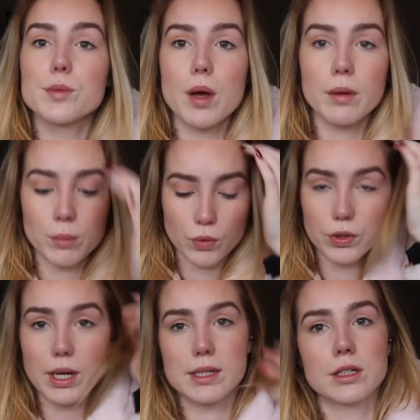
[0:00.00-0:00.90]
probably move
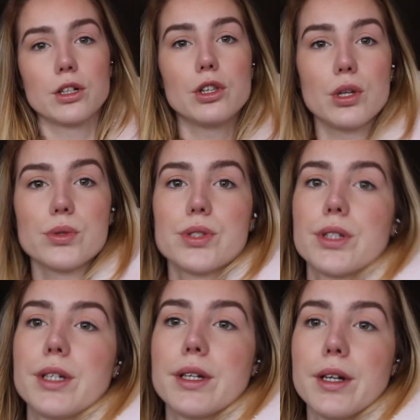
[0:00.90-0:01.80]
you guys in
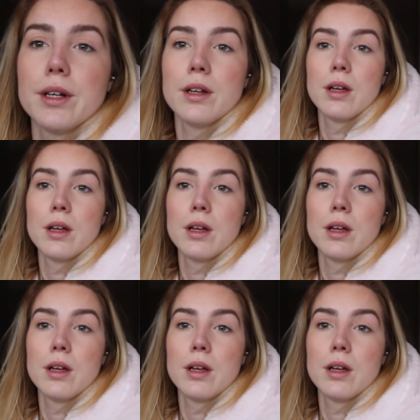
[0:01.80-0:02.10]
closer here.